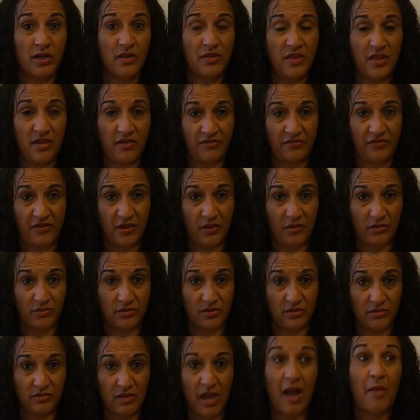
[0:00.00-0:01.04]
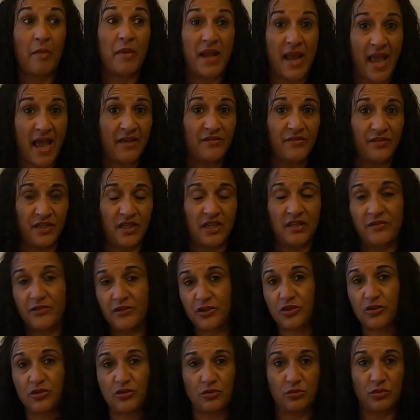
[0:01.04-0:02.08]
in their field. I'm an advocate for
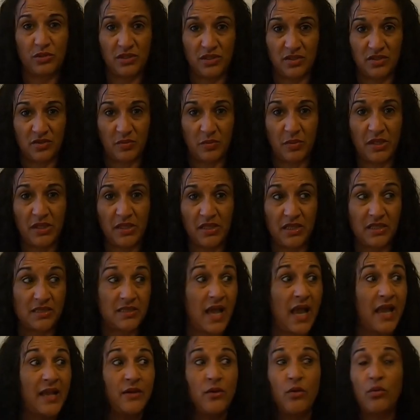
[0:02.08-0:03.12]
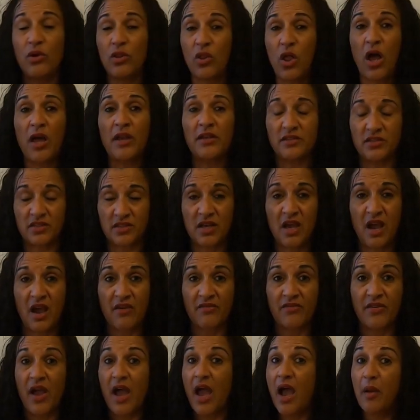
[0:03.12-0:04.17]
children with disabilities. I know a lot of
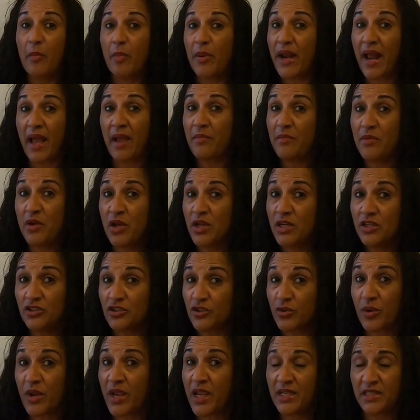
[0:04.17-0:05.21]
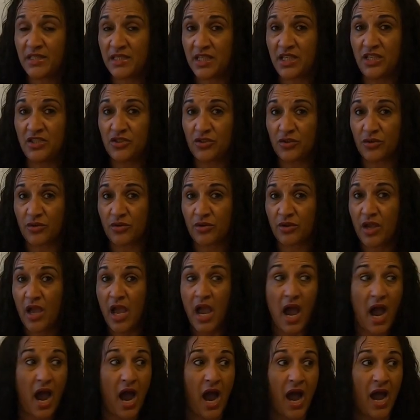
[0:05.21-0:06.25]
stuff, but I'm not a trained teacher.
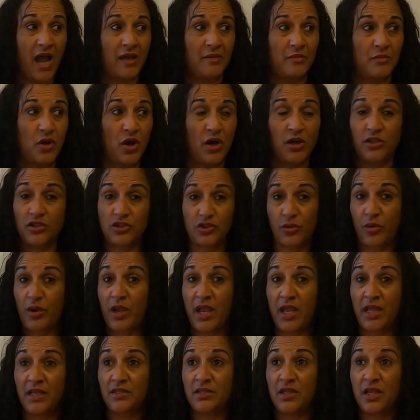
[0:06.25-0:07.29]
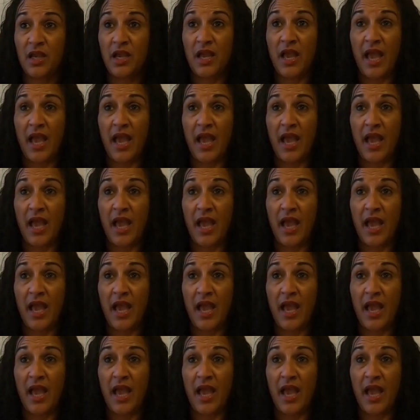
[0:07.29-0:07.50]
I'm not a trained